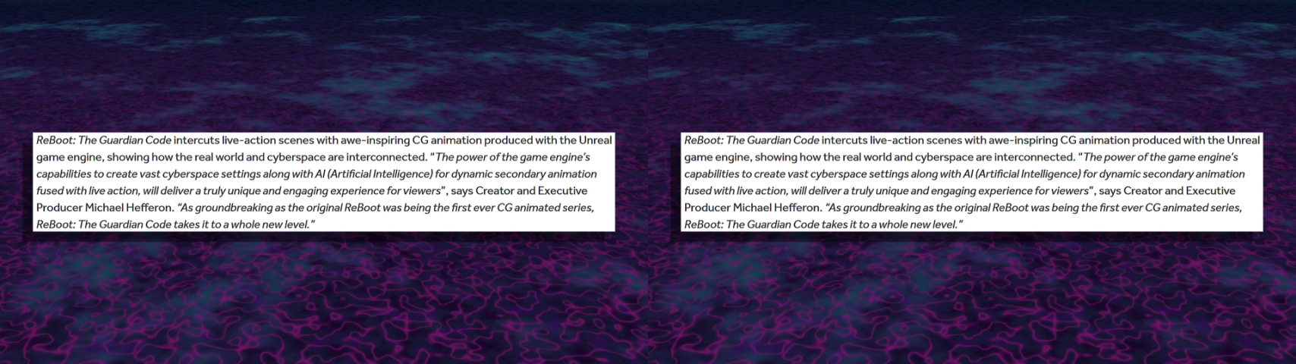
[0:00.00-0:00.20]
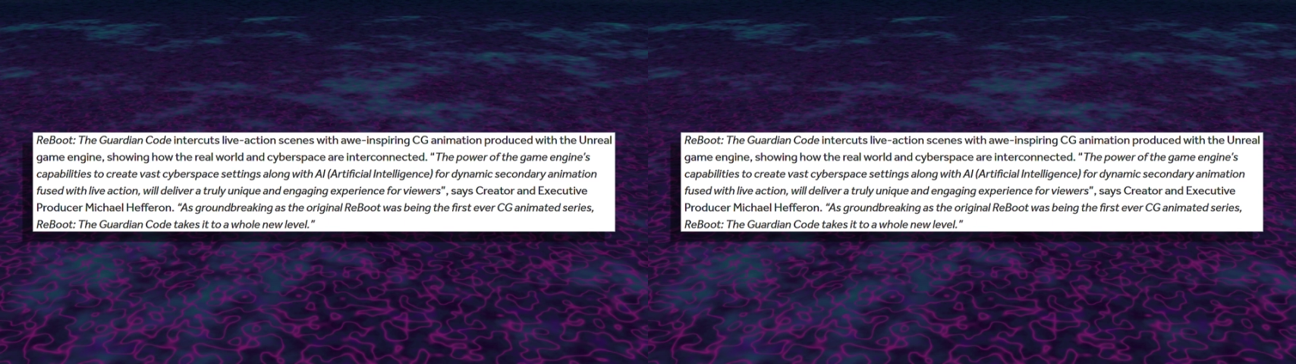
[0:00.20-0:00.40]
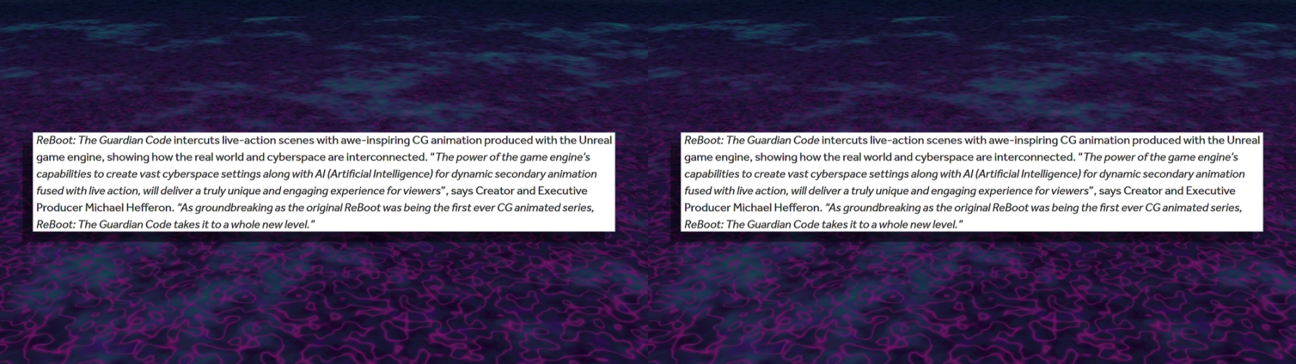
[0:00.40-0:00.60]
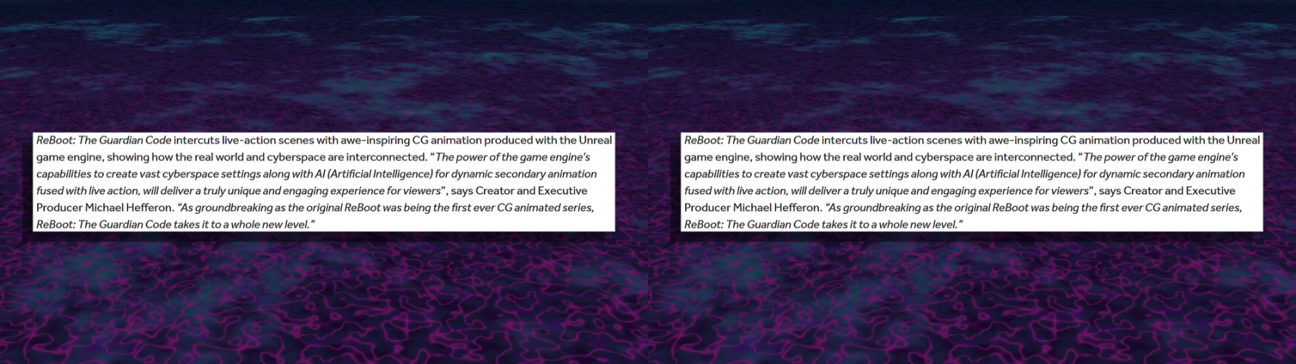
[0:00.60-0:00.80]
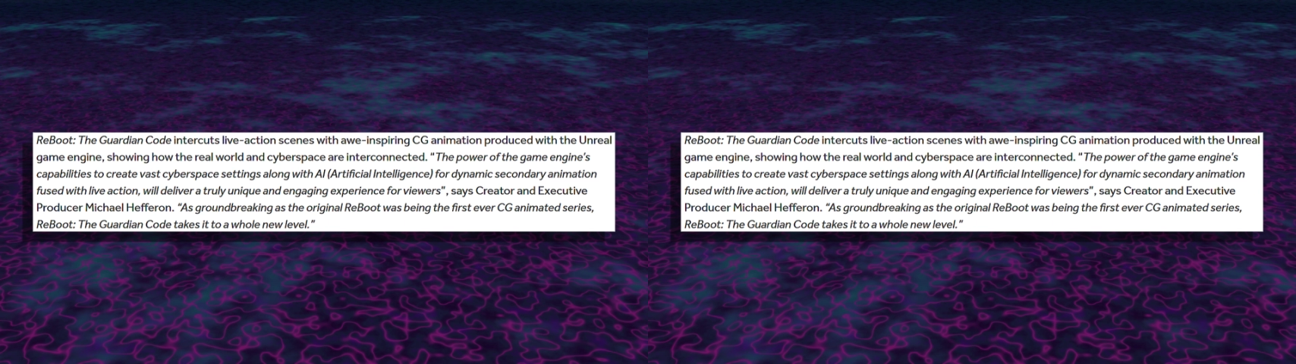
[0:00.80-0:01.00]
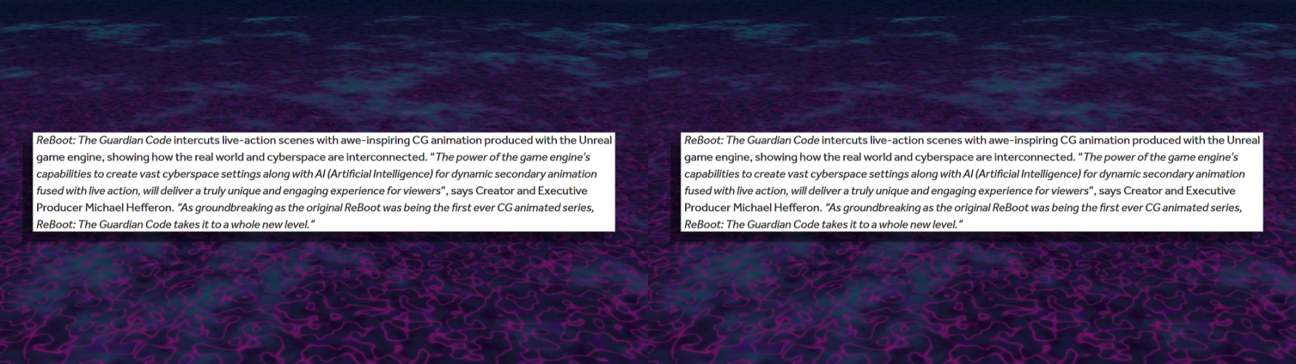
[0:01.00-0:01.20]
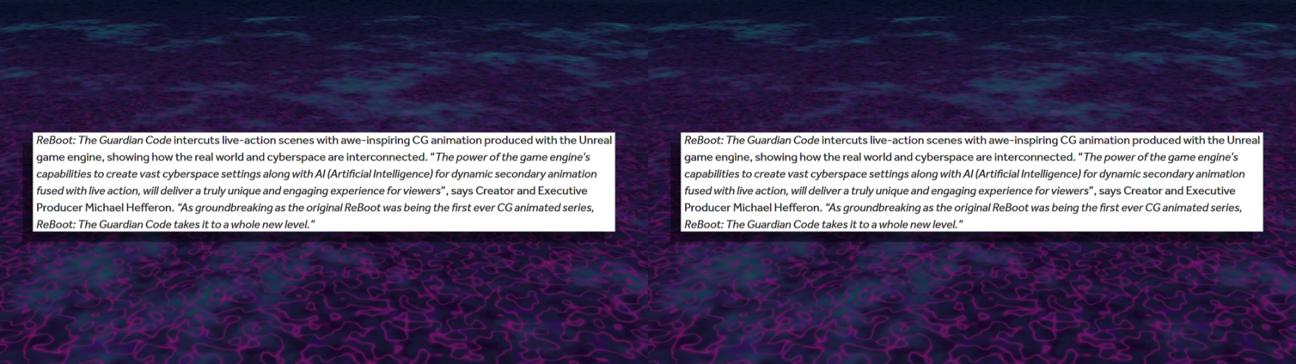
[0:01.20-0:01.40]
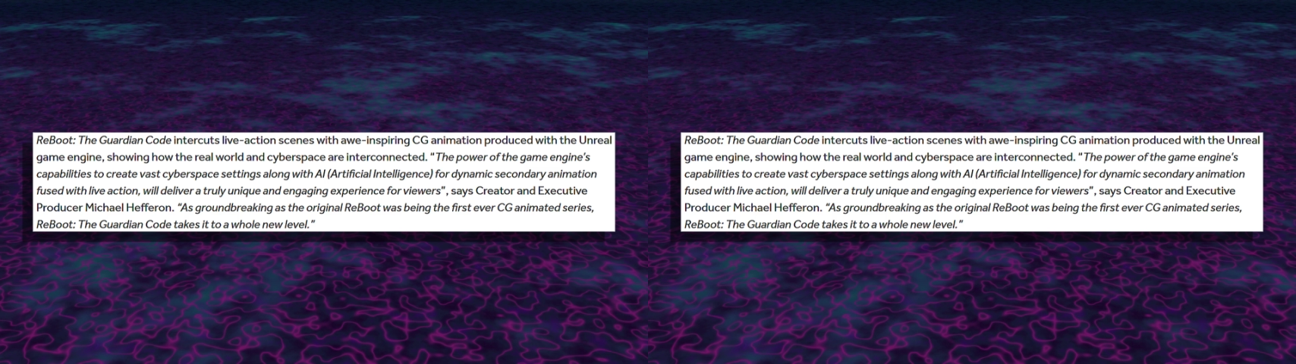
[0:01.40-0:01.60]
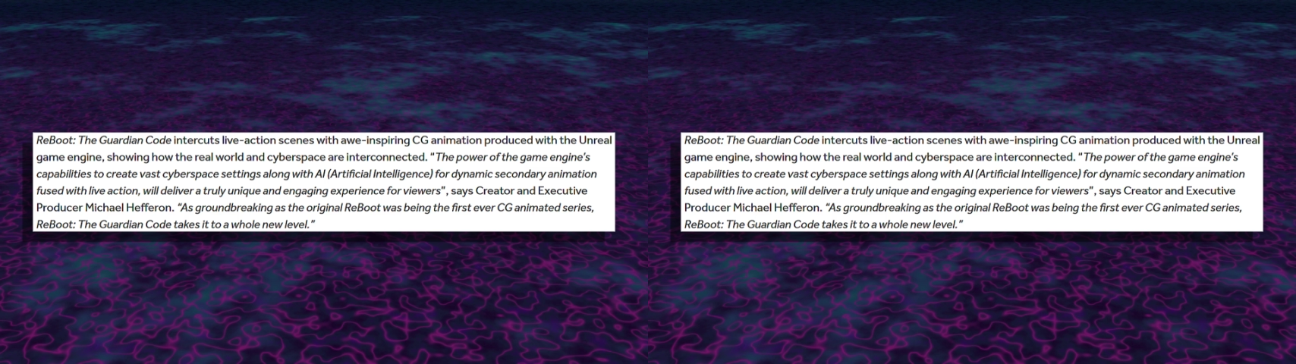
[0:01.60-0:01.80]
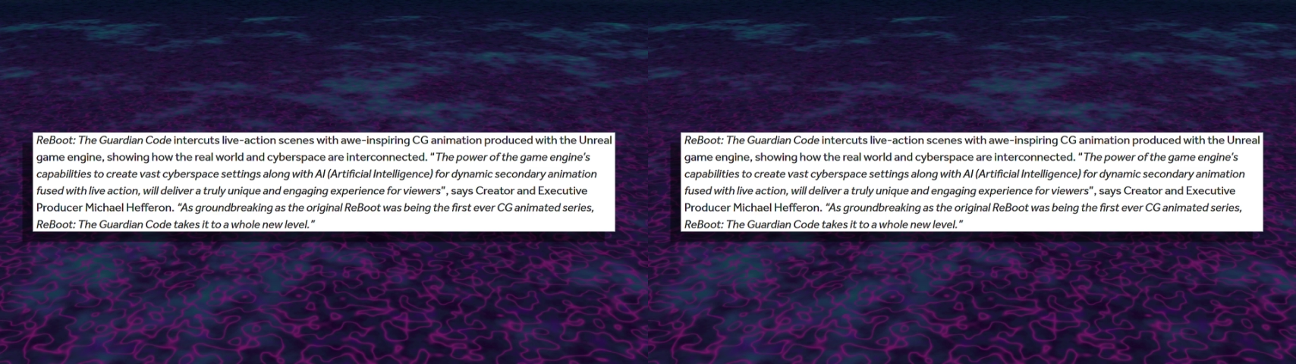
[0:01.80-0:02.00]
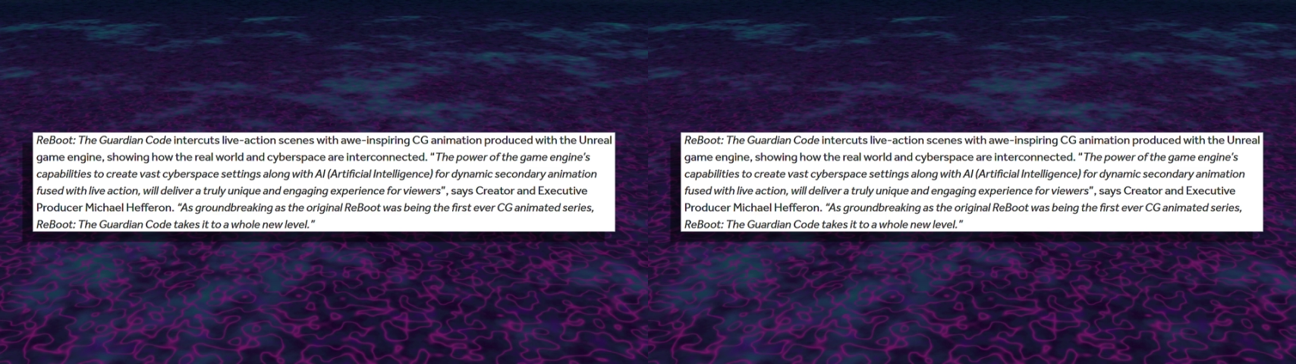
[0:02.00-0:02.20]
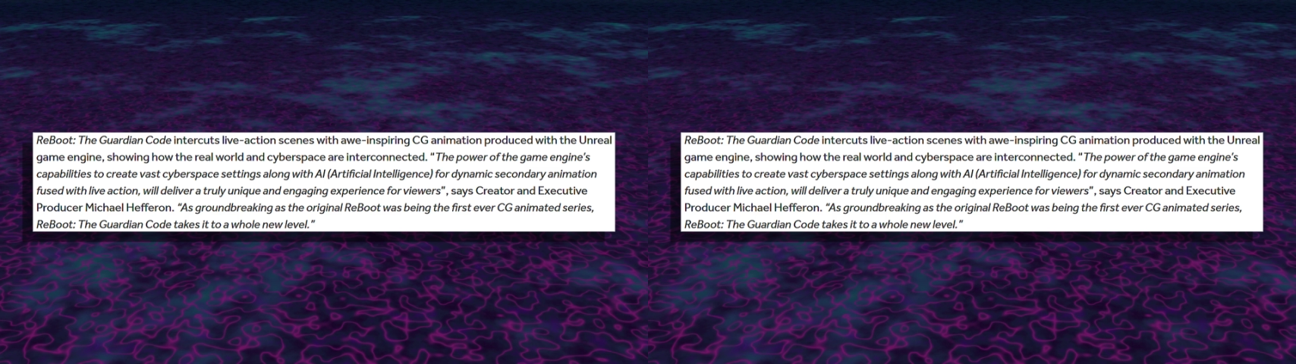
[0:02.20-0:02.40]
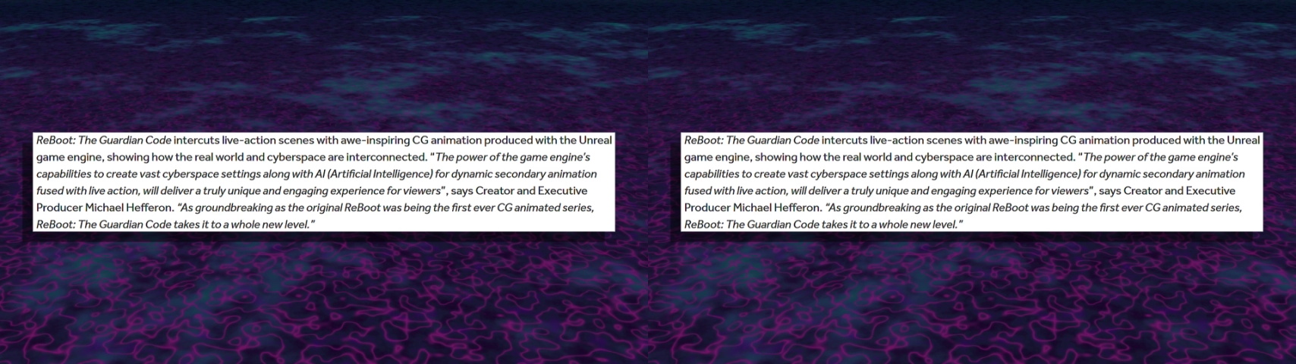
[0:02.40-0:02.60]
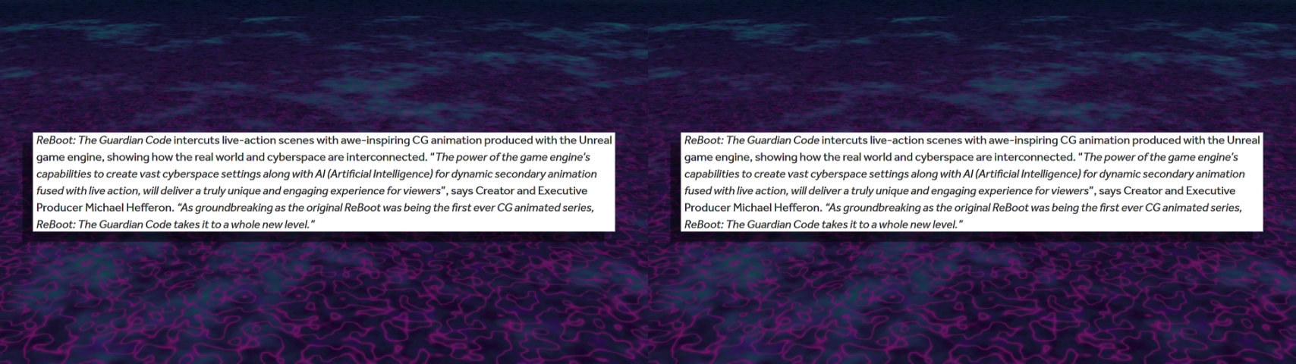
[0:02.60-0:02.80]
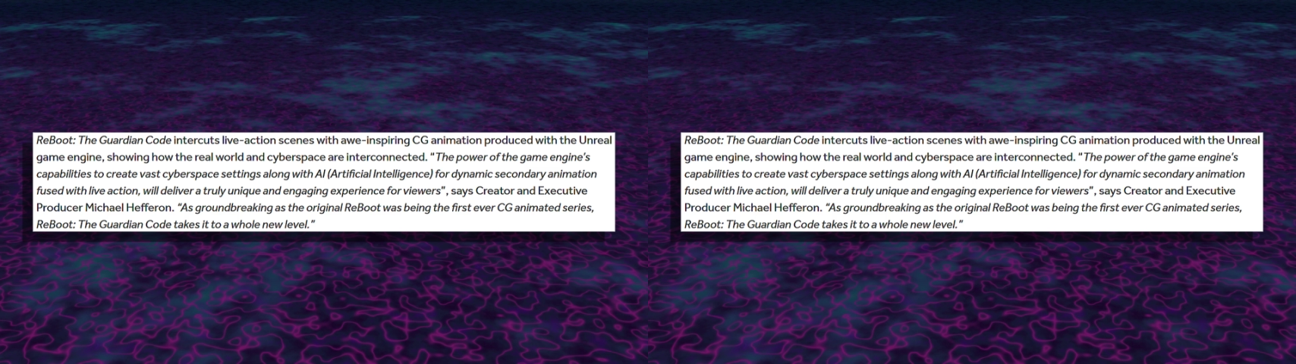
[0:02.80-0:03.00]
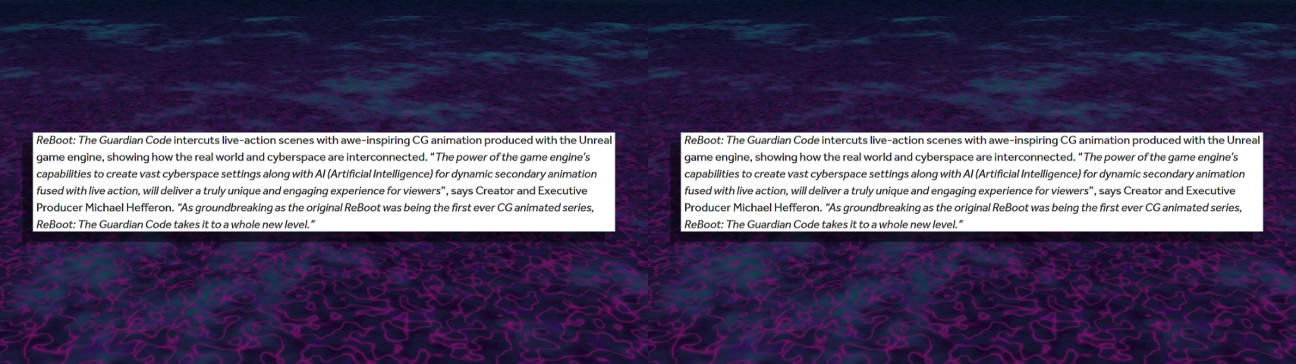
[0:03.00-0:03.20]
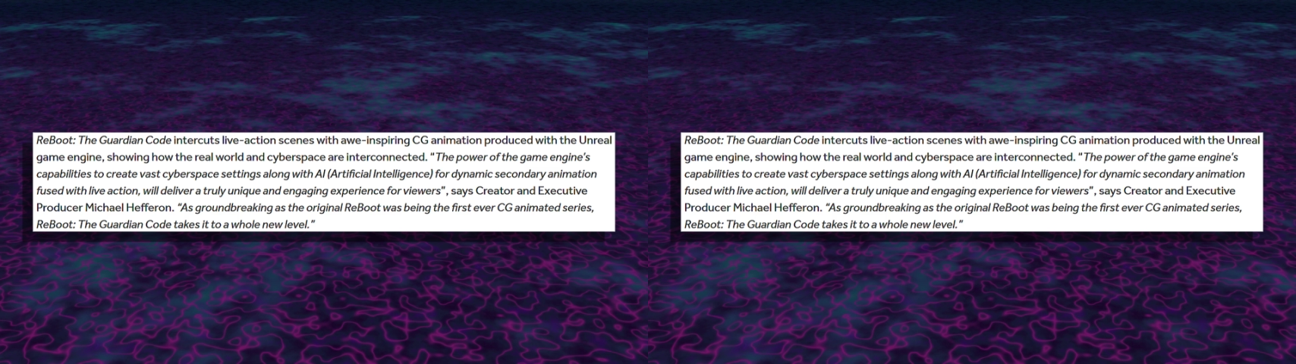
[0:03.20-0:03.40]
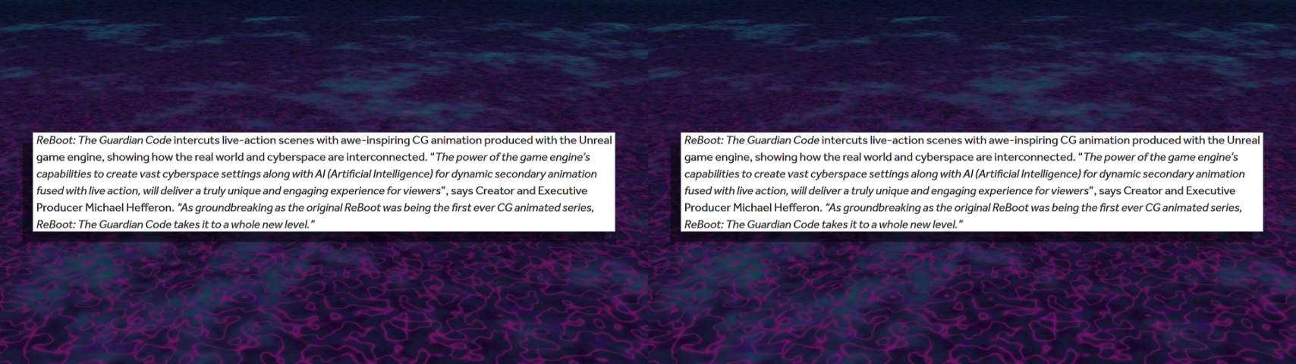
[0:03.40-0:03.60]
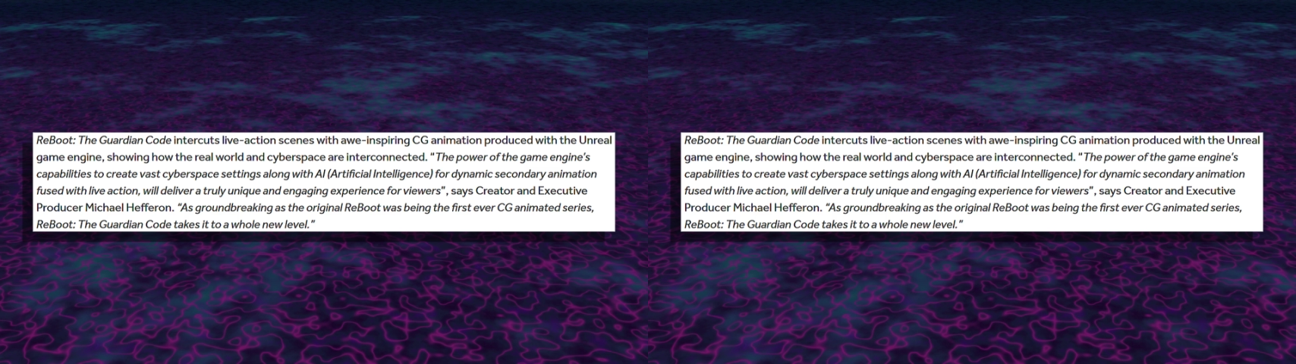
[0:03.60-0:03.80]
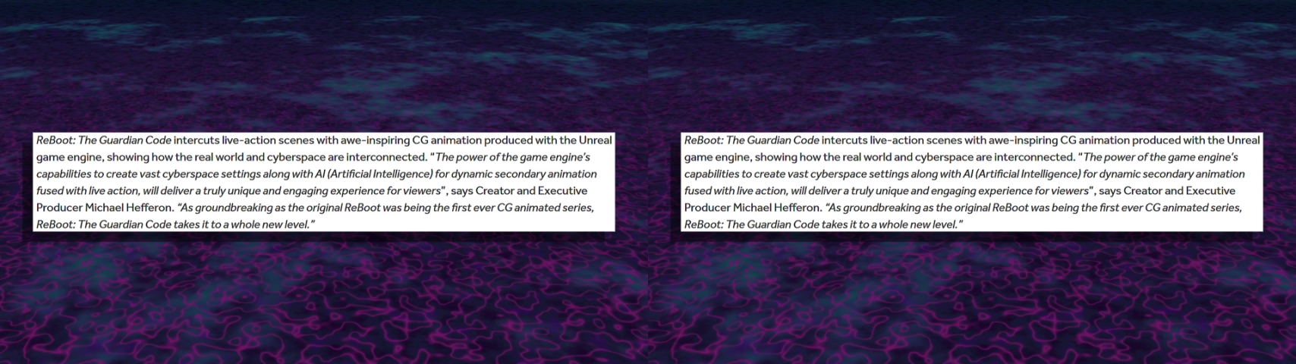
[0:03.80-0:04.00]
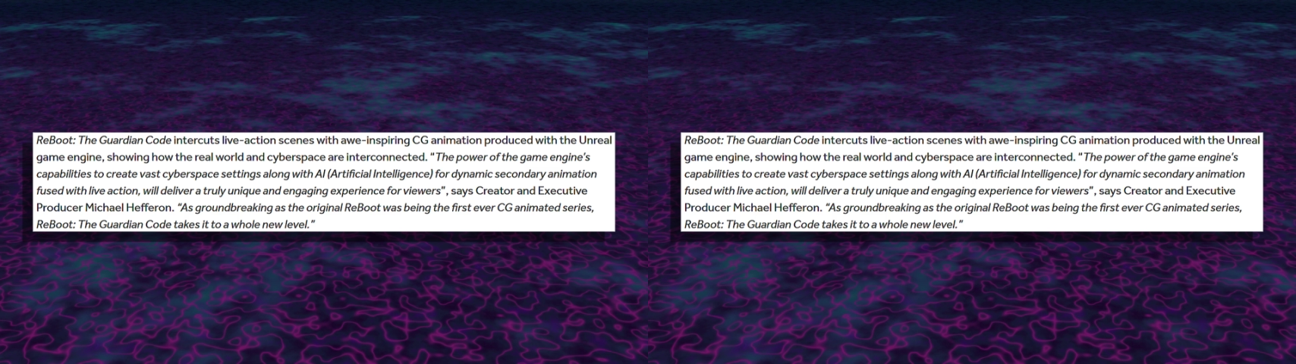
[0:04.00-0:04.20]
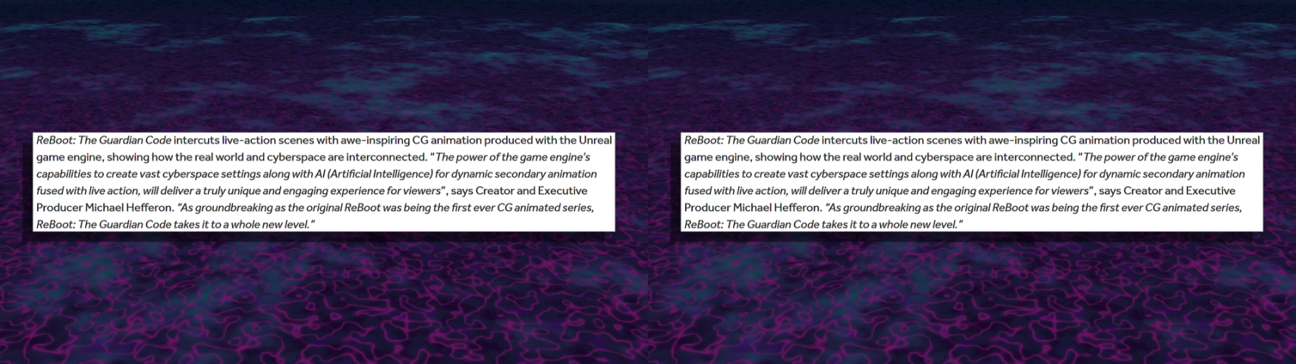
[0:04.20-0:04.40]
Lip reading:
(no speaker visible)